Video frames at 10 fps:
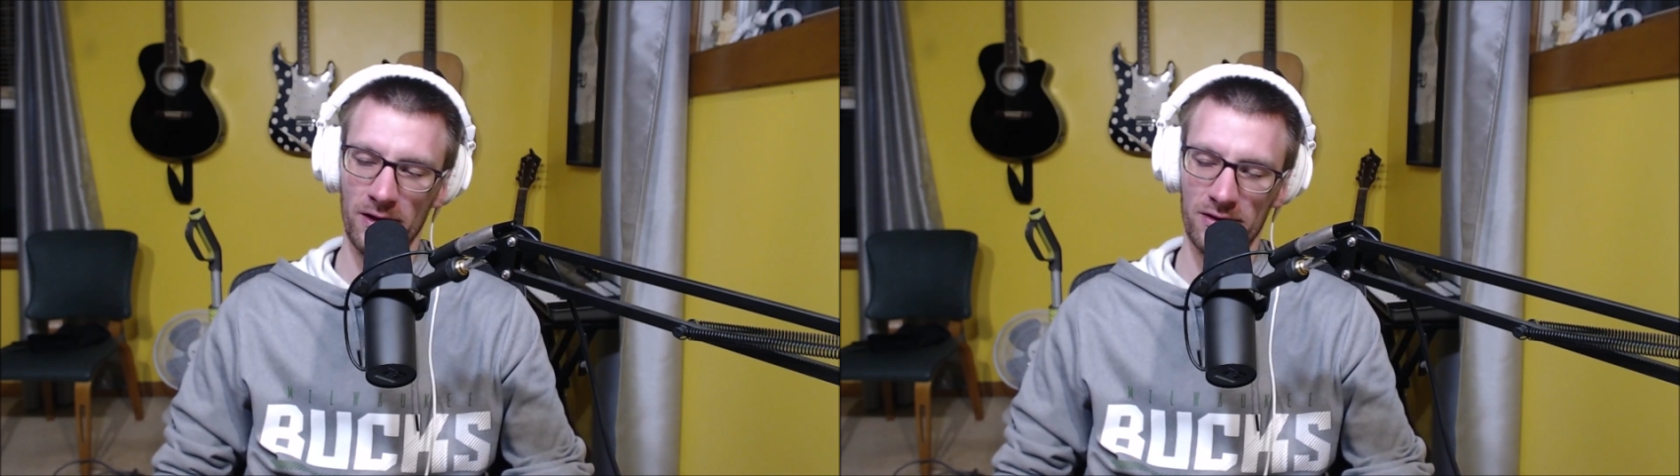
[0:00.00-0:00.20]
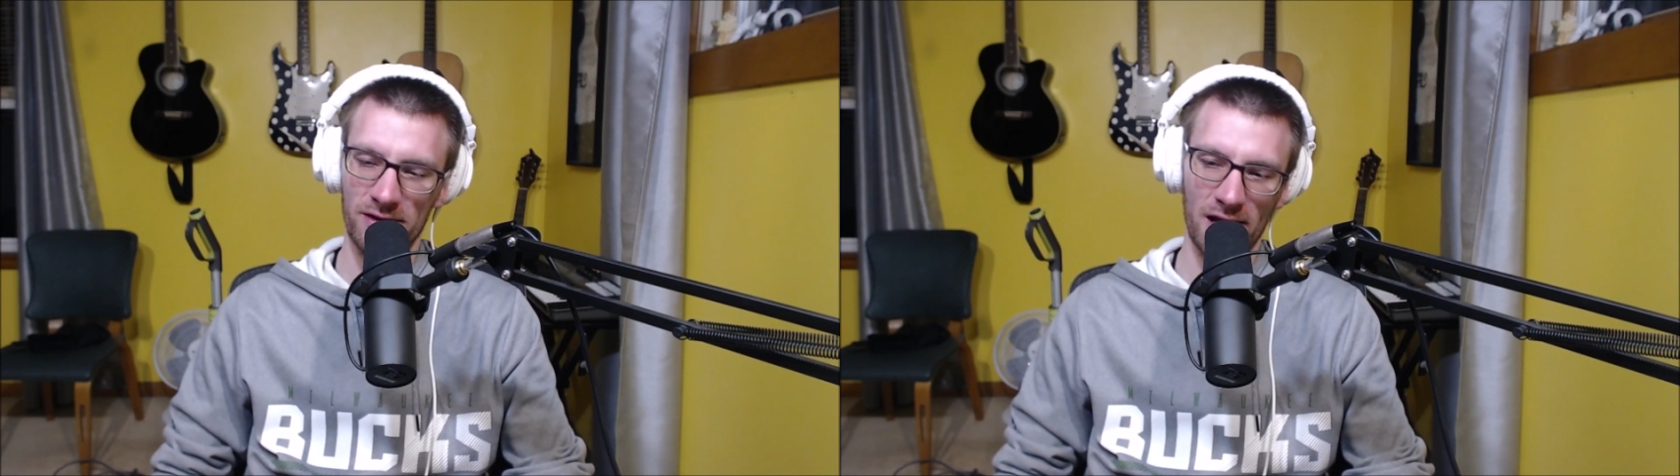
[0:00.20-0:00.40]

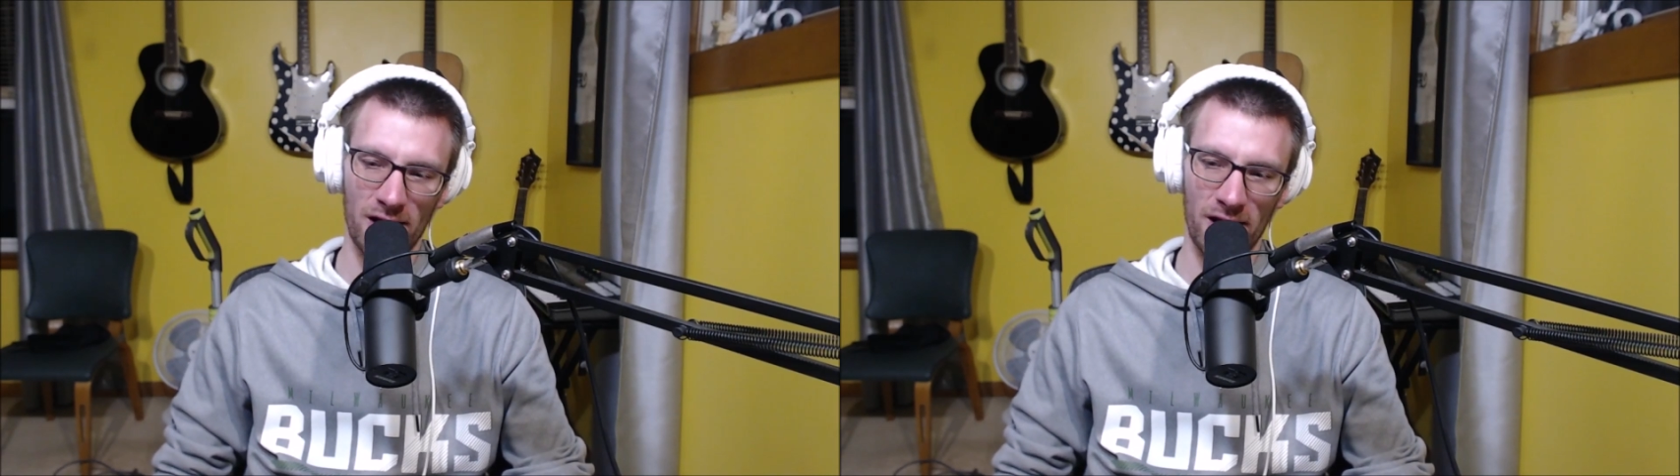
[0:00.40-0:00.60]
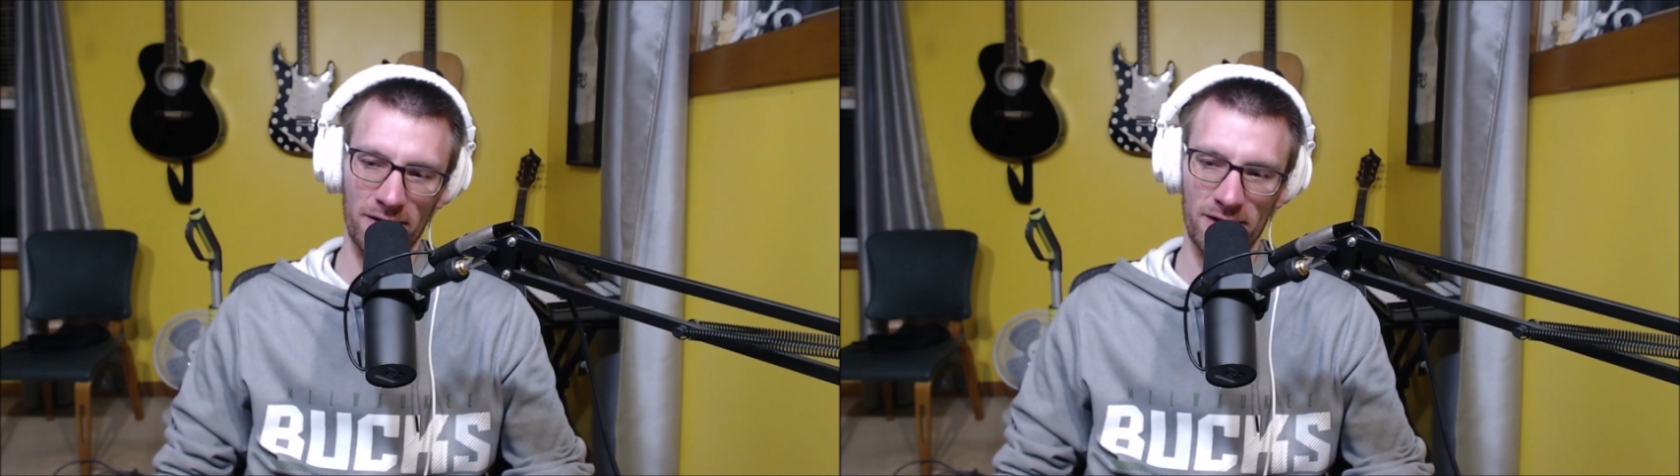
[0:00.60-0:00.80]
final
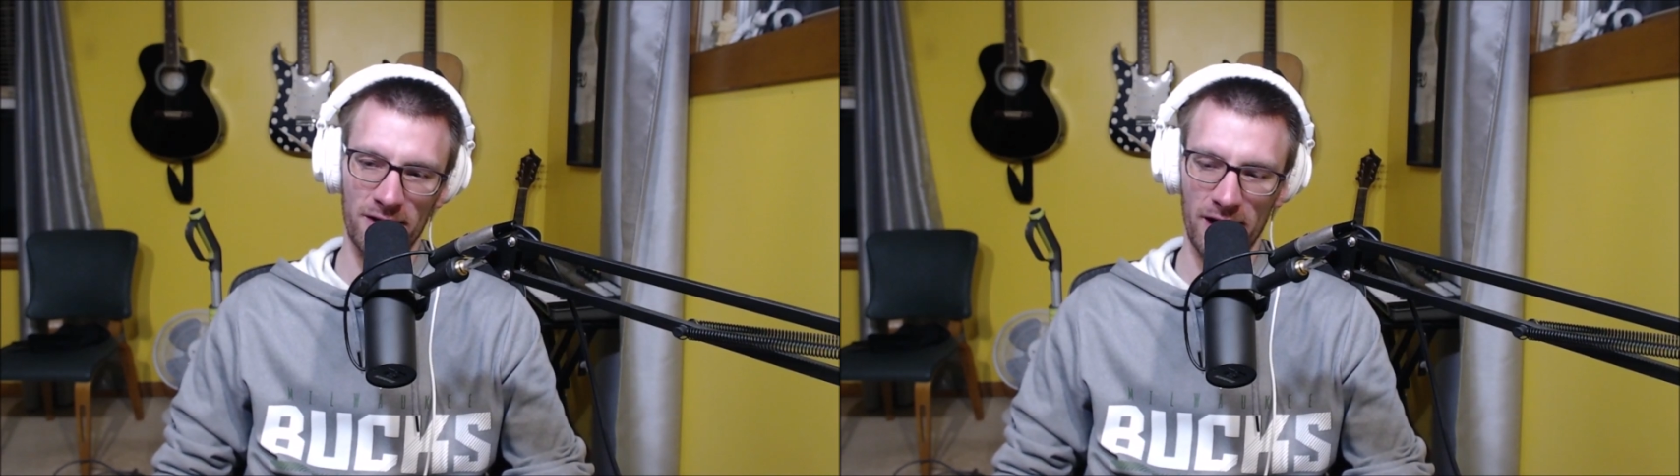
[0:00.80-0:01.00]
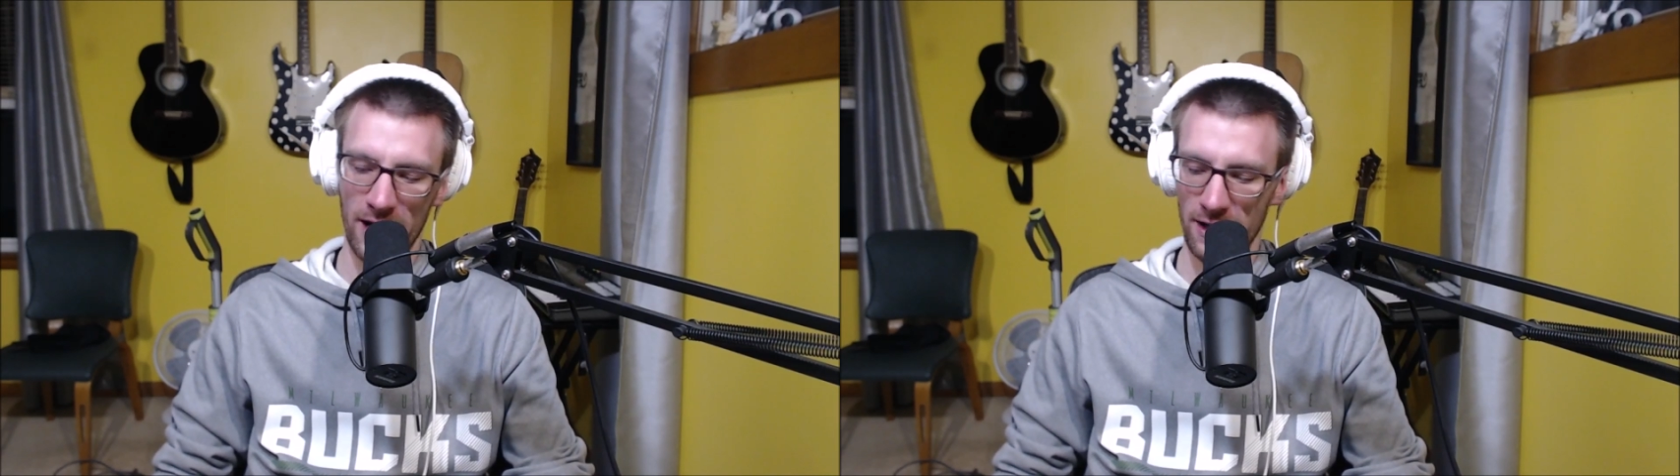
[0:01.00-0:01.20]
stat line
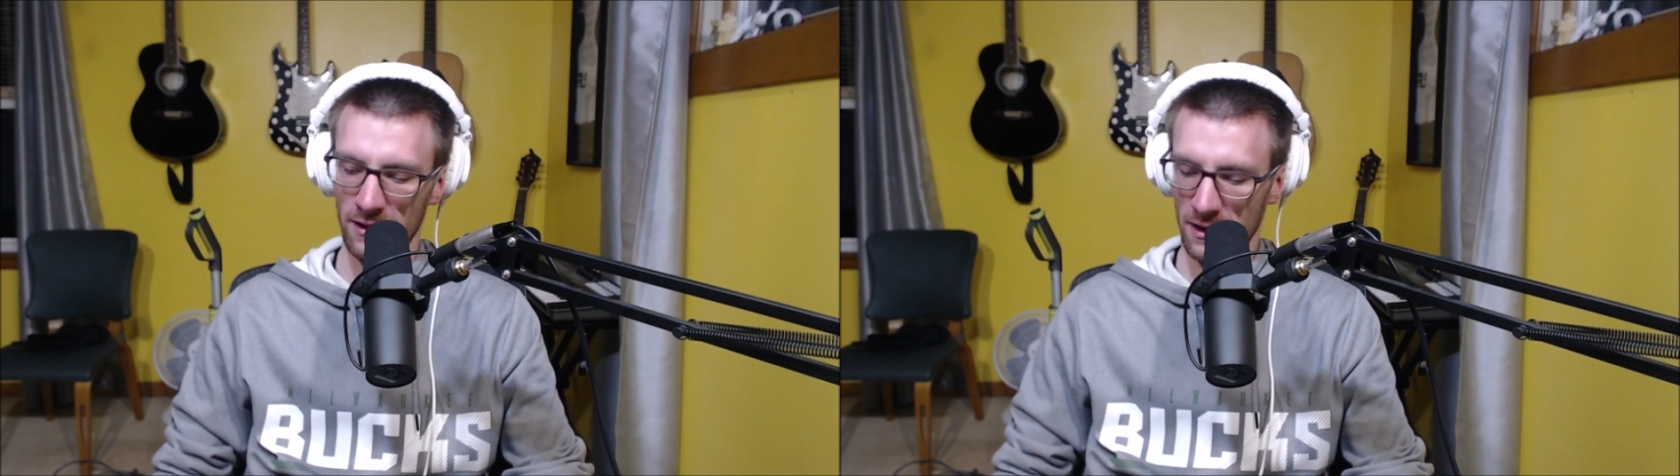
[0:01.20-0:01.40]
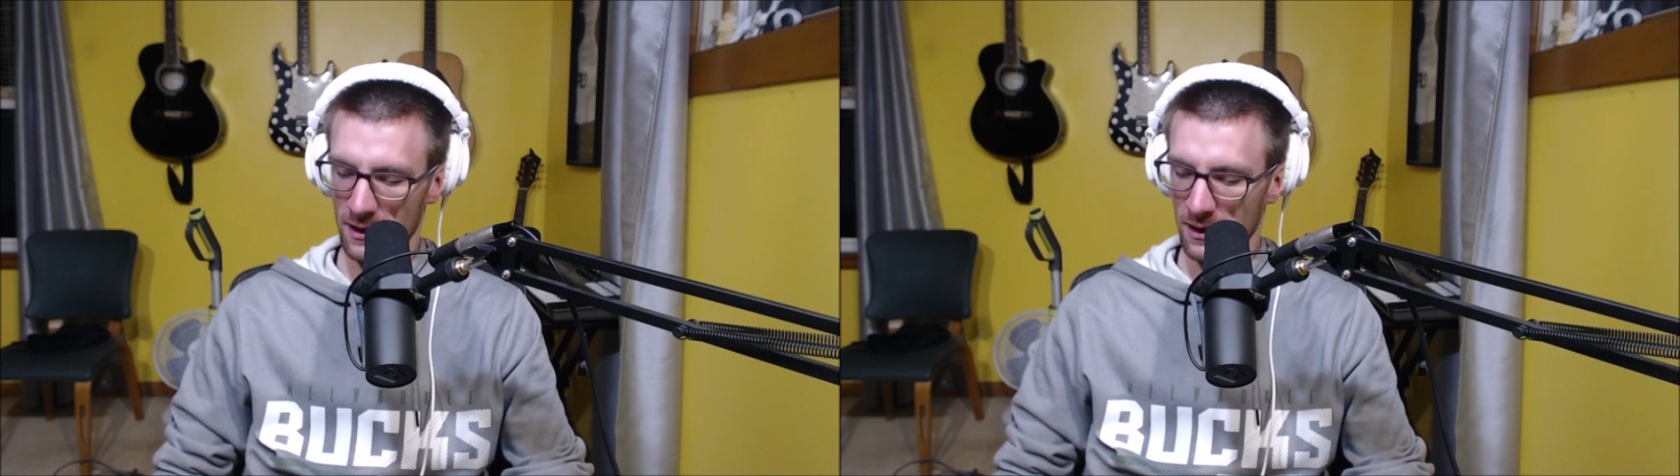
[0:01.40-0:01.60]

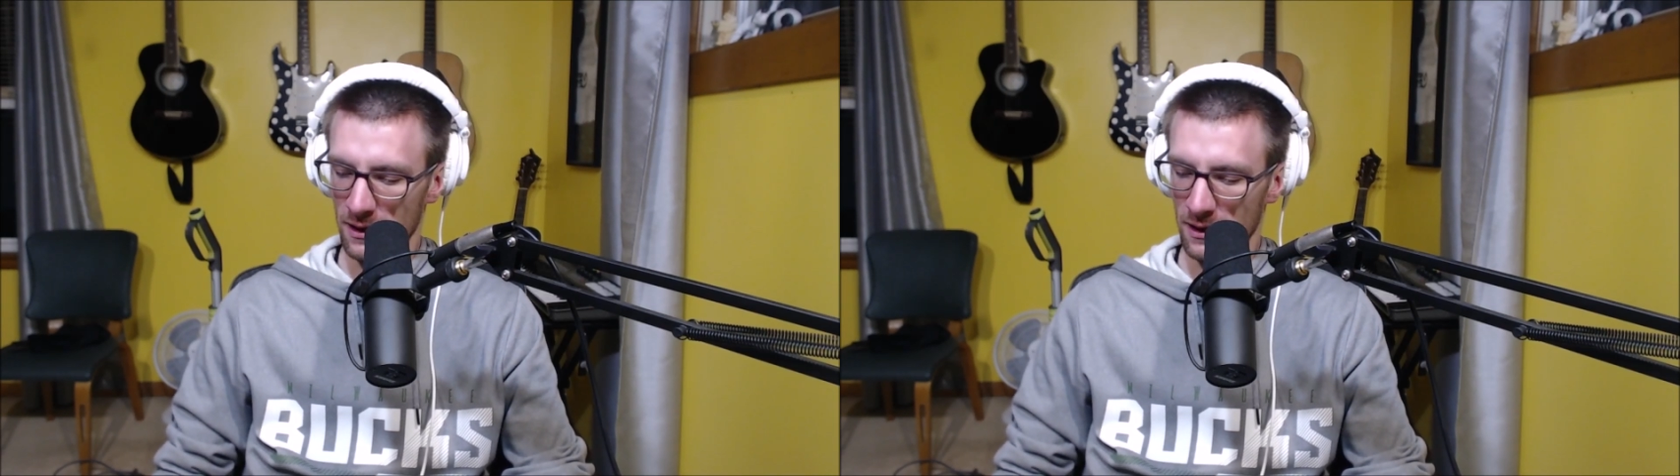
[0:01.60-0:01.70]
today, and